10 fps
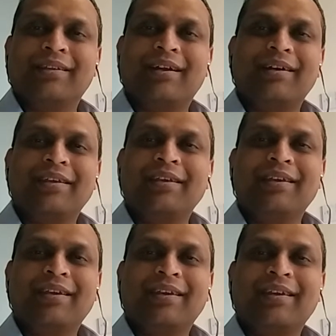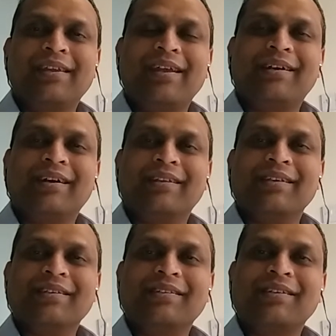that he created
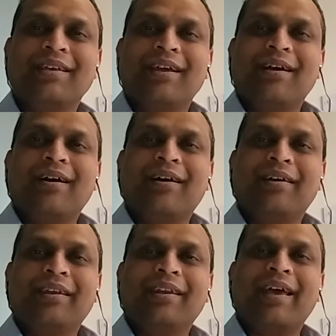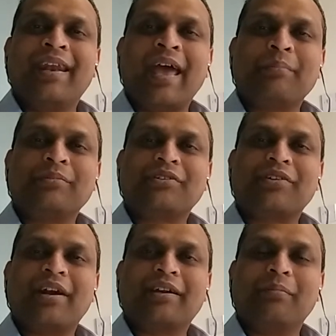this on an
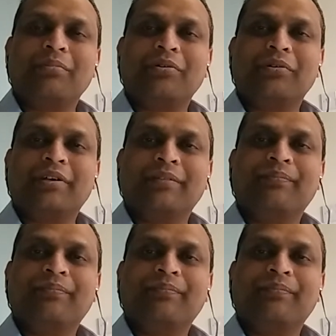Amstrad computer.